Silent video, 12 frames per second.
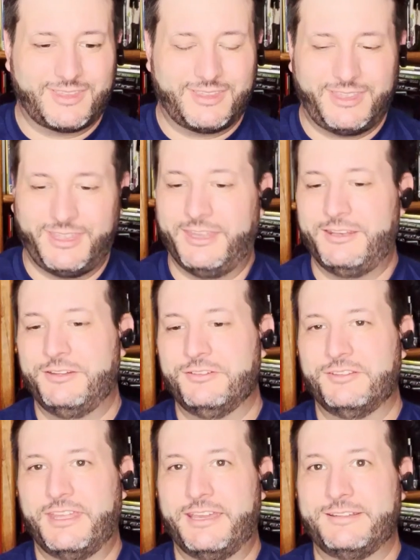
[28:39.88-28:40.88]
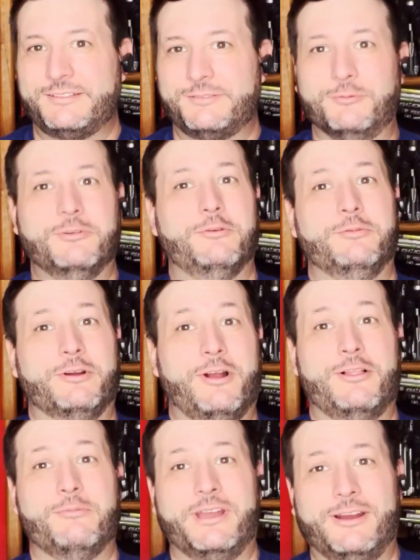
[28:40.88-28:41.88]
And isn't that what we're all
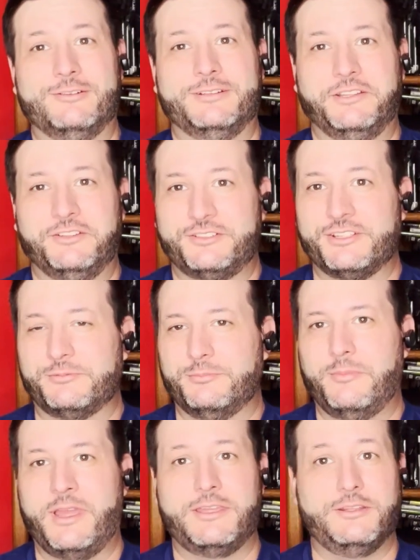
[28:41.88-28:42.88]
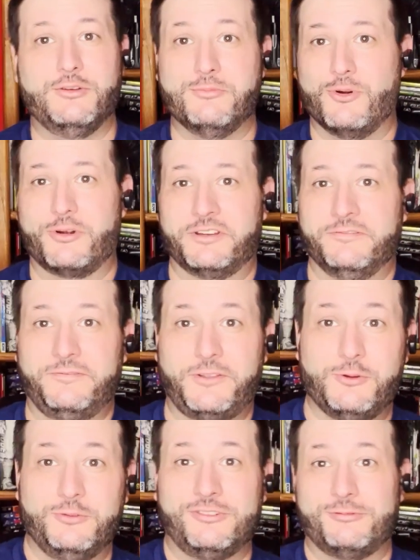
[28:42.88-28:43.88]
about, is just making you more
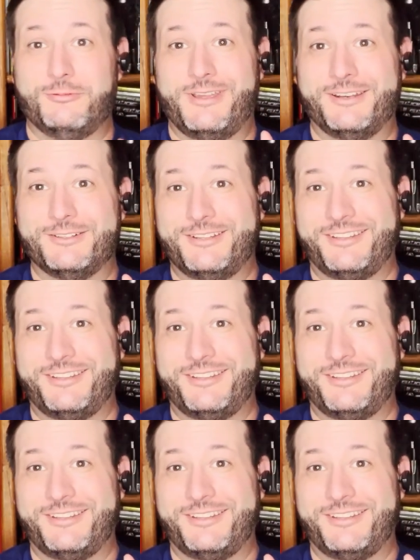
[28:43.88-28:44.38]
confused when we end it?